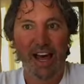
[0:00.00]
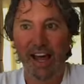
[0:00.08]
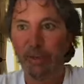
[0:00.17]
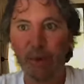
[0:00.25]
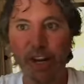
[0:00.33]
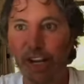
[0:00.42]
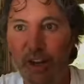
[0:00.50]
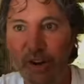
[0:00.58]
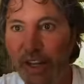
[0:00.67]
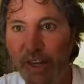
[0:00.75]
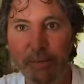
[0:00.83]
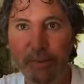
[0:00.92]
I want to go
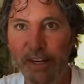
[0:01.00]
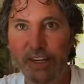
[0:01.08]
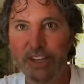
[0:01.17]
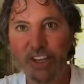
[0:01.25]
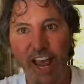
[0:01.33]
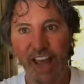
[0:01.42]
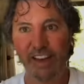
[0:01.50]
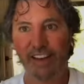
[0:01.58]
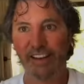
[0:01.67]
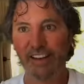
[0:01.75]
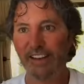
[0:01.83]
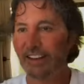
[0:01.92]
get a bigger
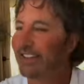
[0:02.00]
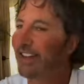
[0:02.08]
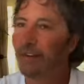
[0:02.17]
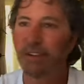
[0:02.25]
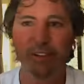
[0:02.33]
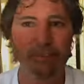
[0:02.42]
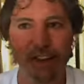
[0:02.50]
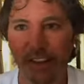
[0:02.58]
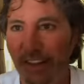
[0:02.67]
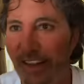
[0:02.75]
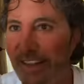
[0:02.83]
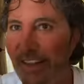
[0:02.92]
jet. It's not what the
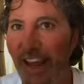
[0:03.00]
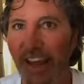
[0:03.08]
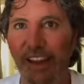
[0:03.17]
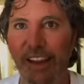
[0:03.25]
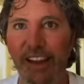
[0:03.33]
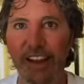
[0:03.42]
fuck they say.